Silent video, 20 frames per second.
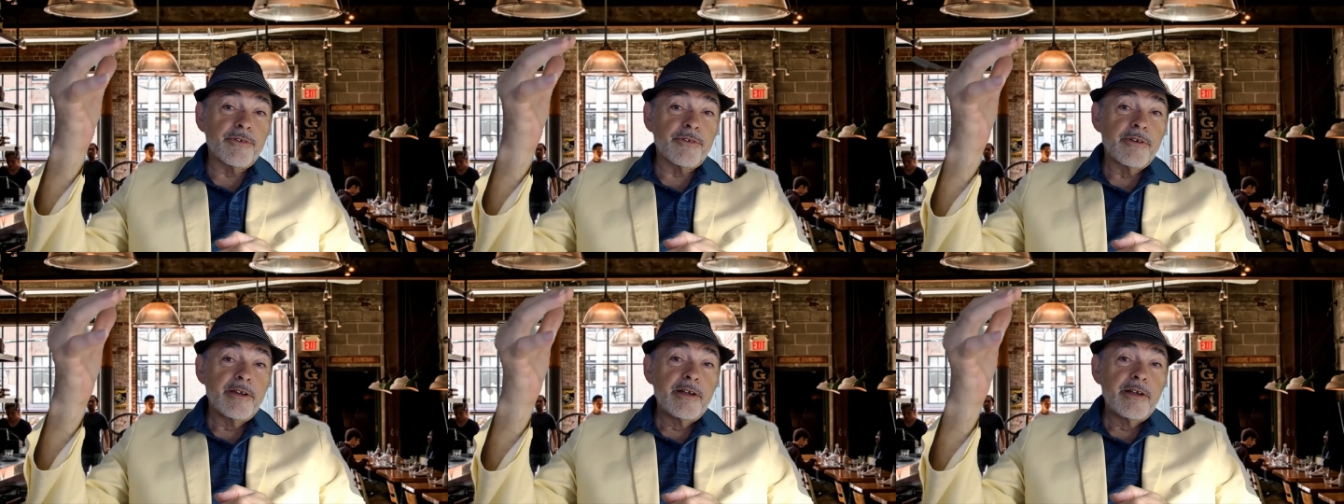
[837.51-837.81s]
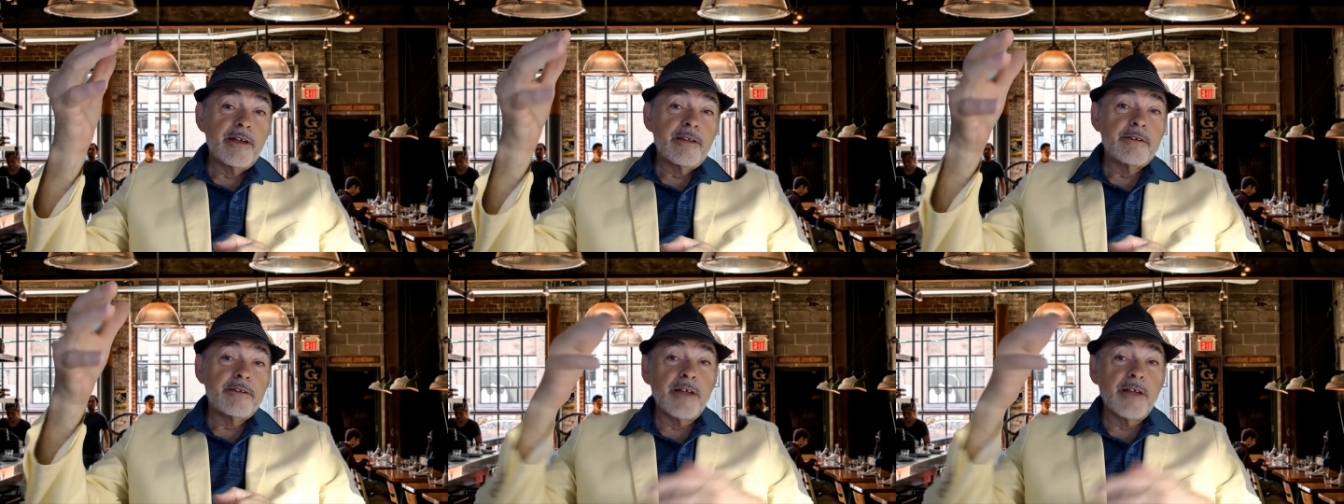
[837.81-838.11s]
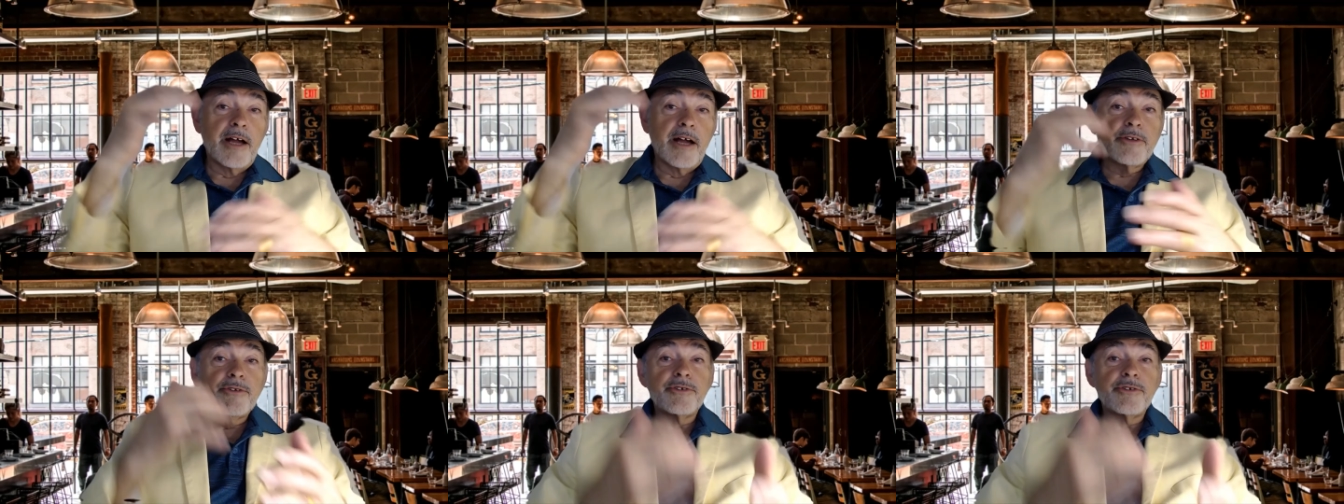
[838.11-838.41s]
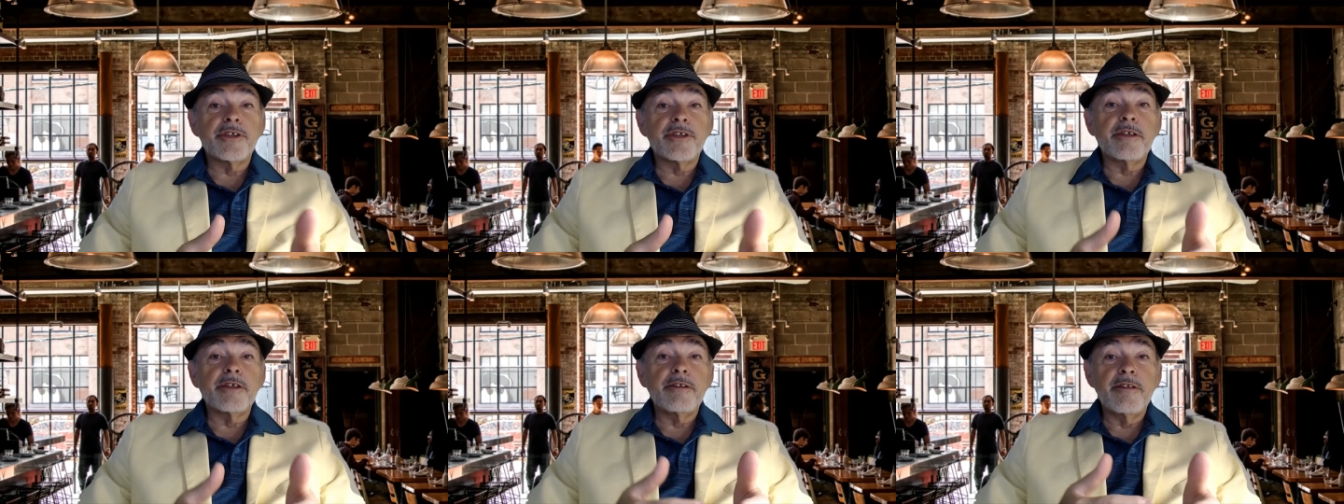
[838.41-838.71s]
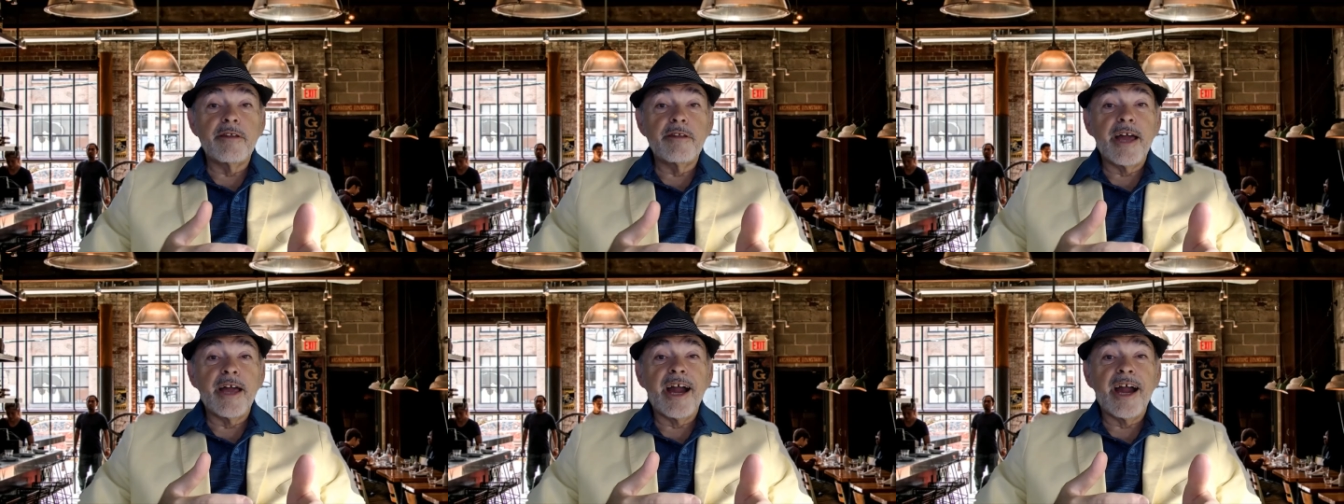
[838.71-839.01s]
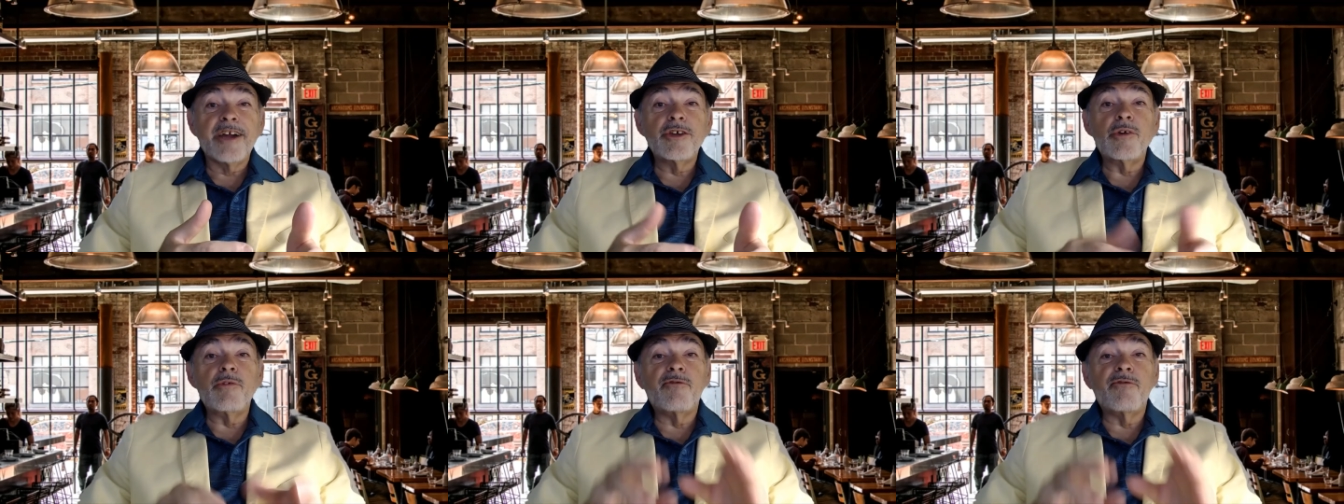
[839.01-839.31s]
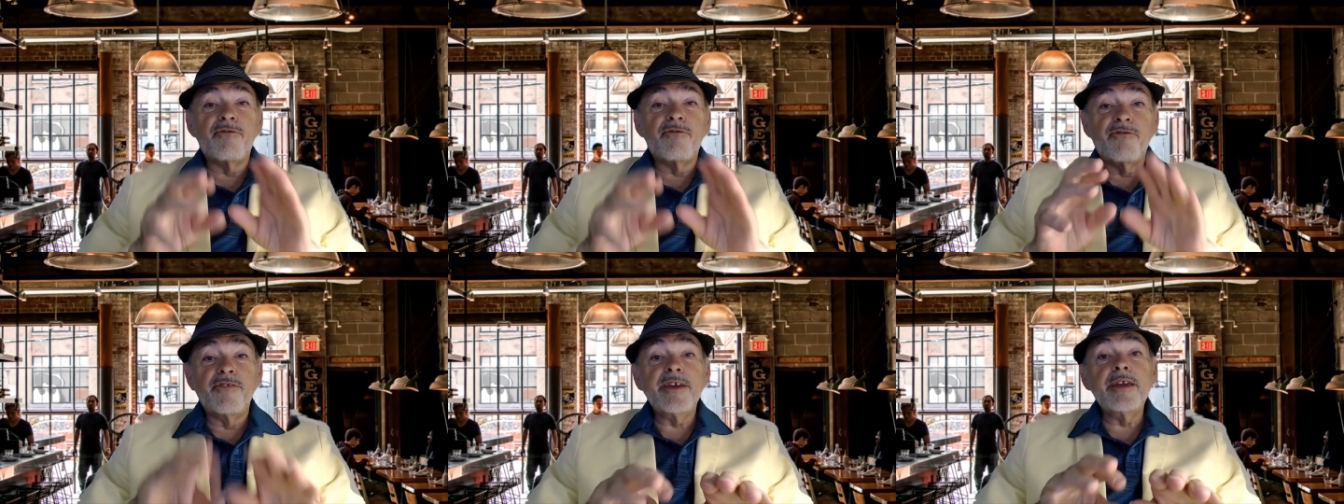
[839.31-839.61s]
not just at how you
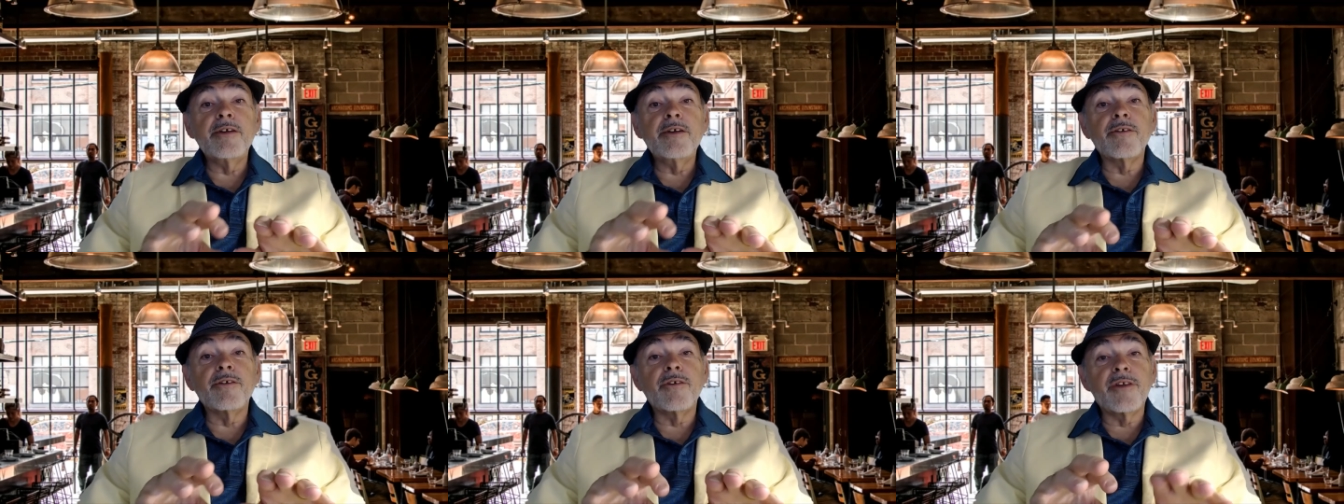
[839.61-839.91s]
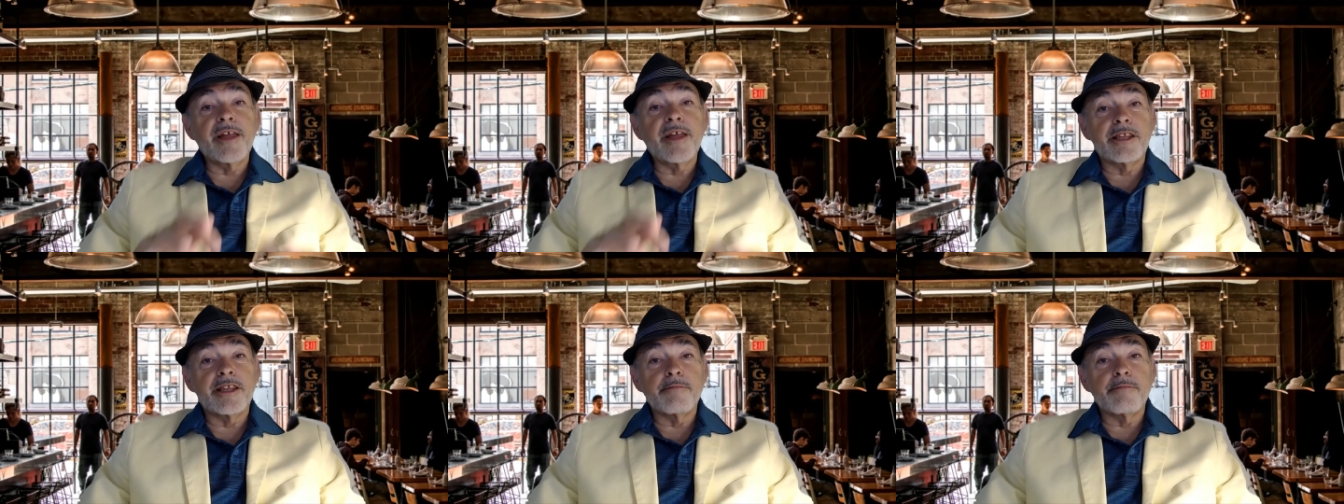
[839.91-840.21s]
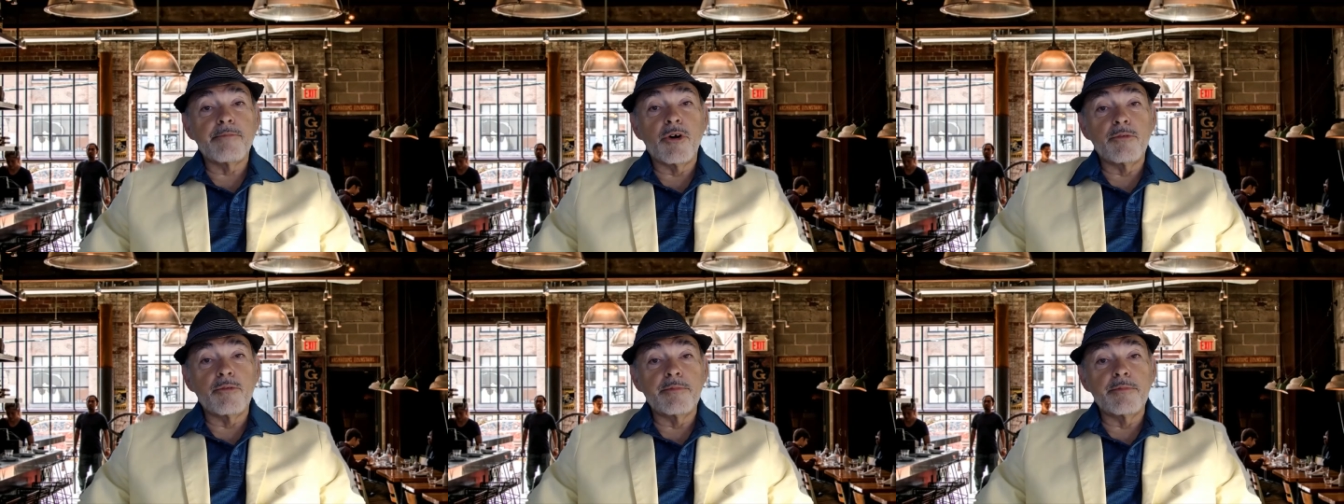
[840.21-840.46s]
feel at the moment.